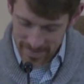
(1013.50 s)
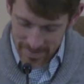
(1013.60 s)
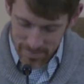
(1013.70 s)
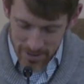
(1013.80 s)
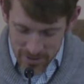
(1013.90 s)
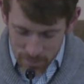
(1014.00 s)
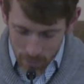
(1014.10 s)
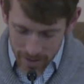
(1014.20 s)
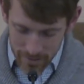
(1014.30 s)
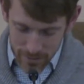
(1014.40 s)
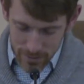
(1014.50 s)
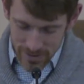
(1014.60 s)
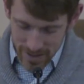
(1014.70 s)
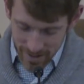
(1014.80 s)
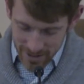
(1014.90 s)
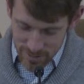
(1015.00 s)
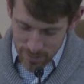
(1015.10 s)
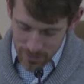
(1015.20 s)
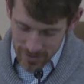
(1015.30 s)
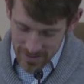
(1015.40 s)
By this point of Luke's
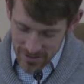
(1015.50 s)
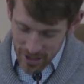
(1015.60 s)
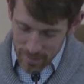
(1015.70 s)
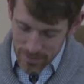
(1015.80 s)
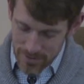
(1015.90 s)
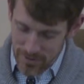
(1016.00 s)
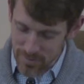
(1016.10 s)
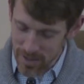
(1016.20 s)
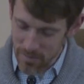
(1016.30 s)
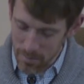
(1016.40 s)
gospel, the disciples have spent